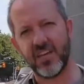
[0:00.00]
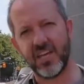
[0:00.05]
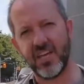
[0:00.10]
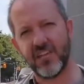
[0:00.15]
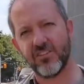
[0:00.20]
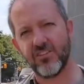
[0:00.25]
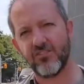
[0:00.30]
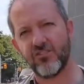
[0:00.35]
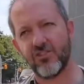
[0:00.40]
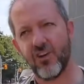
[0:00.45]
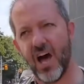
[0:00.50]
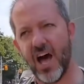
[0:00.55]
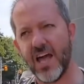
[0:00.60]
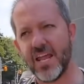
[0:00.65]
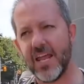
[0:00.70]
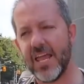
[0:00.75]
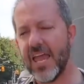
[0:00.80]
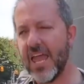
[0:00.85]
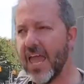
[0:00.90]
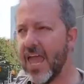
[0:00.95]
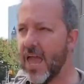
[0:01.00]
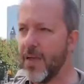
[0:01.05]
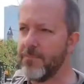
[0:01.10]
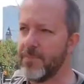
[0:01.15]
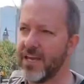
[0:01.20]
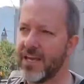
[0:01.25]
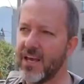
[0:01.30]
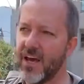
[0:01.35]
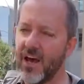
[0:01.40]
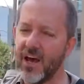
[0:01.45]
to get the shot.
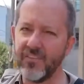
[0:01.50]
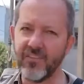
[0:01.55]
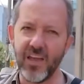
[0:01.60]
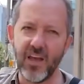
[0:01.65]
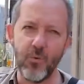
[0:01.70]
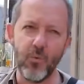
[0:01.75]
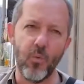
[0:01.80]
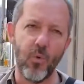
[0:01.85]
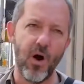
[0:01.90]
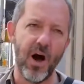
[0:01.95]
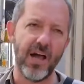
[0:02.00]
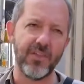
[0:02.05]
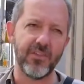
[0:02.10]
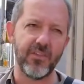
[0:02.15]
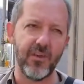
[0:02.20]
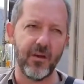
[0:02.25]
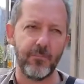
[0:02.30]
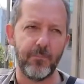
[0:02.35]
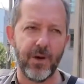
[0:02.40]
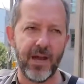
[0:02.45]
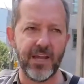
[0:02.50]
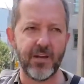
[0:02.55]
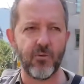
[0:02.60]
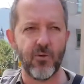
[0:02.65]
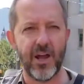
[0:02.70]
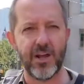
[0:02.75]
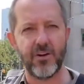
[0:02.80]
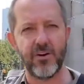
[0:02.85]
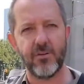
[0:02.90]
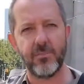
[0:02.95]
And because I want the bike
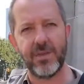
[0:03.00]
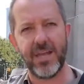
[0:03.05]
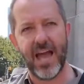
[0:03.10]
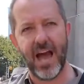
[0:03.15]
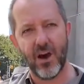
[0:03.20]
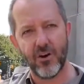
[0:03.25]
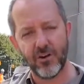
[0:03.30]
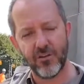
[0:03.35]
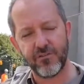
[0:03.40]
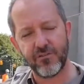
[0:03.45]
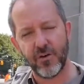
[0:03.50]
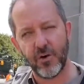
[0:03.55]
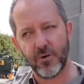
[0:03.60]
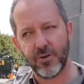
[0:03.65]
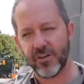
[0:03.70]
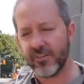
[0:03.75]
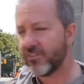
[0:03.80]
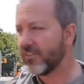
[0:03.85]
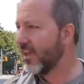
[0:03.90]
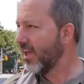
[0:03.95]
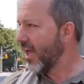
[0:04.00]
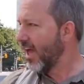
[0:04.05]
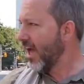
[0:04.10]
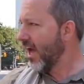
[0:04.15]
rider to be out of focus,